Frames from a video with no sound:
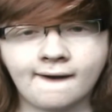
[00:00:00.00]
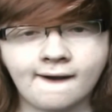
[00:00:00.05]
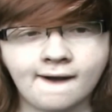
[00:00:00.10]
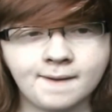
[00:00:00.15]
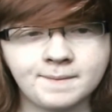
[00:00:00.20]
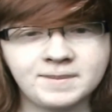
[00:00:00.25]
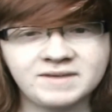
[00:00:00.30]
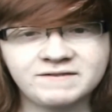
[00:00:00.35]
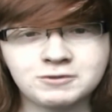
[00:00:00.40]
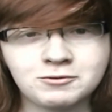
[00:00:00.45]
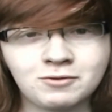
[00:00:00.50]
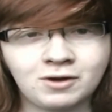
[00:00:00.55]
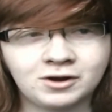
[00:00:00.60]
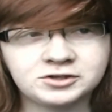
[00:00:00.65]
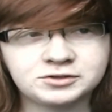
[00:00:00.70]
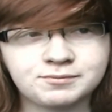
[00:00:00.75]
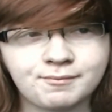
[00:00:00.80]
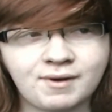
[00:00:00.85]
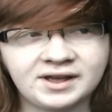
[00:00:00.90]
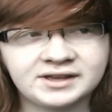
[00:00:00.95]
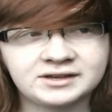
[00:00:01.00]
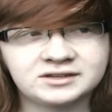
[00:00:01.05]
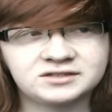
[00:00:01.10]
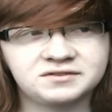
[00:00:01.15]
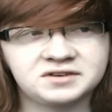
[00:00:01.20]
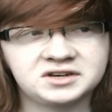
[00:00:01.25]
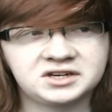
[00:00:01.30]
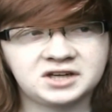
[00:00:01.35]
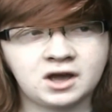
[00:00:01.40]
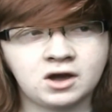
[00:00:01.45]
Um, if you watched
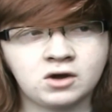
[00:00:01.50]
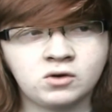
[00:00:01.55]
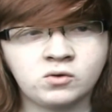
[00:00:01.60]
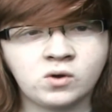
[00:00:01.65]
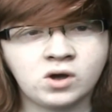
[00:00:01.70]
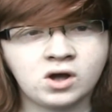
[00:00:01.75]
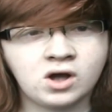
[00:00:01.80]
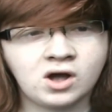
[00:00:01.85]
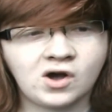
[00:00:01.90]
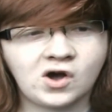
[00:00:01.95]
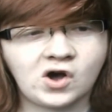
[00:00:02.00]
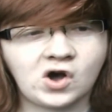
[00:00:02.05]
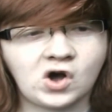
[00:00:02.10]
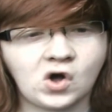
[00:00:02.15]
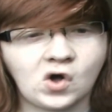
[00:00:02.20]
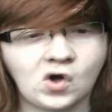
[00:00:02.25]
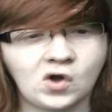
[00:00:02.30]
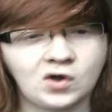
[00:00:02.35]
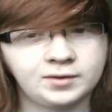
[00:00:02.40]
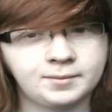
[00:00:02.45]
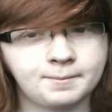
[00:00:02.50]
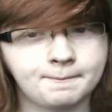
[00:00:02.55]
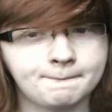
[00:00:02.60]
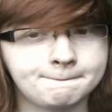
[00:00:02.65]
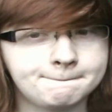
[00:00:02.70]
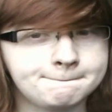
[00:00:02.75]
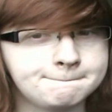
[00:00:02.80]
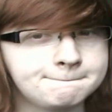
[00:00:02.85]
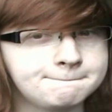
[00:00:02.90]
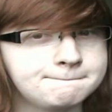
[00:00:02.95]
Mike's video
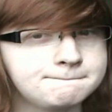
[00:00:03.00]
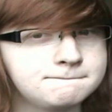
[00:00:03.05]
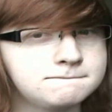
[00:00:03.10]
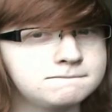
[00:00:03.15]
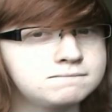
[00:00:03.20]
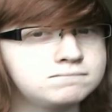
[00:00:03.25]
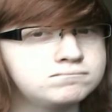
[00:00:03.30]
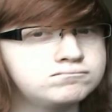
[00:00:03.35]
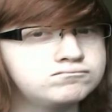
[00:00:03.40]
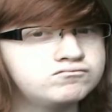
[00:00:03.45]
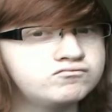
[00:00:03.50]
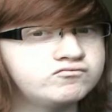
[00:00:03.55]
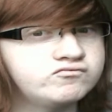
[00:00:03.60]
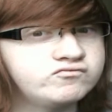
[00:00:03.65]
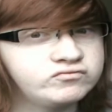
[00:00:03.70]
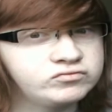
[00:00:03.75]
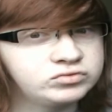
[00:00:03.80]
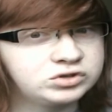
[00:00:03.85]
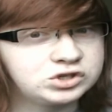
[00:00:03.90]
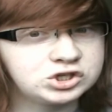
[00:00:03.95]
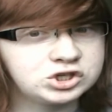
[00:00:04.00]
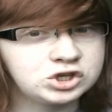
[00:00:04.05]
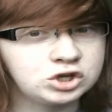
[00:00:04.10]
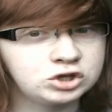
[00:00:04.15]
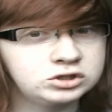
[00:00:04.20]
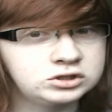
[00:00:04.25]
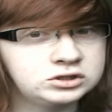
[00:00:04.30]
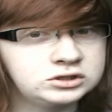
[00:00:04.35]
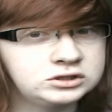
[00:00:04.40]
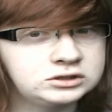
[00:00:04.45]
on mm,
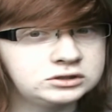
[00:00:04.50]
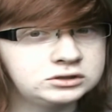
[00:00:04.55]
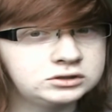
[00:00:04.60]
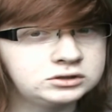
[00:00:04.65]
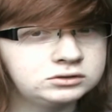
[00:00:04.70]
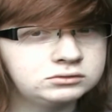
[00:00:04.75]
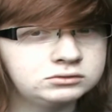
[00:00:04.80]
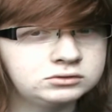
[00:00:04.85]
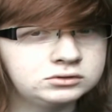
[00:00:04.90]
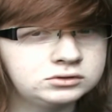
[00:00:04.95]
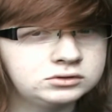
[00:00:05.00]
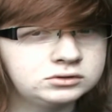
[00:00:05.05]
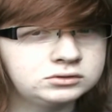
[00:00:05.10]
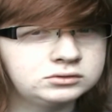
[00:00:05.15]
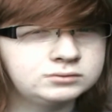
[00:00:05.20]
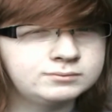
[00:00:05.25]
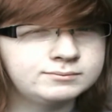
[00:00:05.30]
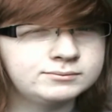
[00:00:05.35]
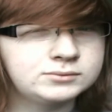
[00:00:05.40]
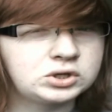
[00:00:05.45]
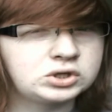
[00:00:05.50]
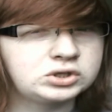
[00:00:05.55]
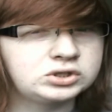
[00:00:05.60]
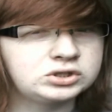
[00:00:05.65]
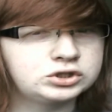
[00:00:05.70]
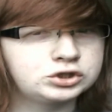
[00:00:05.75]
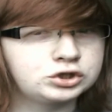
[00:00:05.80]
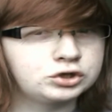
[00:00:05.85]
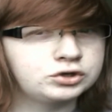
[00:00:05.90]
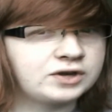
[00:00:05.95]
sun,
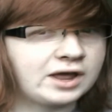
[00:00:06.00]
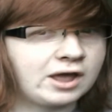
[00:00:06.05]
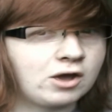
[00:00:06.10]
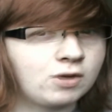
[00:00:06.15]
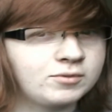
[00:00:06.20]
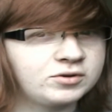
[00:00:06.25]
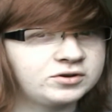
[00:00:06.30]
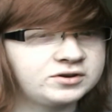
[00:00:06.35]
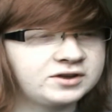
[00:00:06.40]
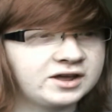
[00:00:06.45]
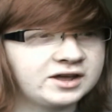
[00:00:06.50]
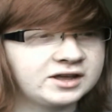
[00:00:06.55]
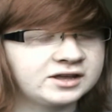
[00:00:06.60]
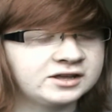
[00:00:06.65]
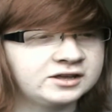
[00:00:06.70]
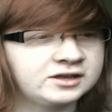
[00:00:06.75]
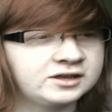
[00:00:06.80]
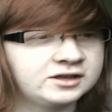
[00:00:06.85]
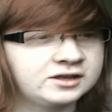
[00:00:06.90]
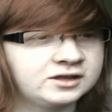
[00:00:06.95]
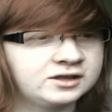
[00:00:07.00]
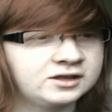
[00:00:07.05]
mon, Sunday or Monday,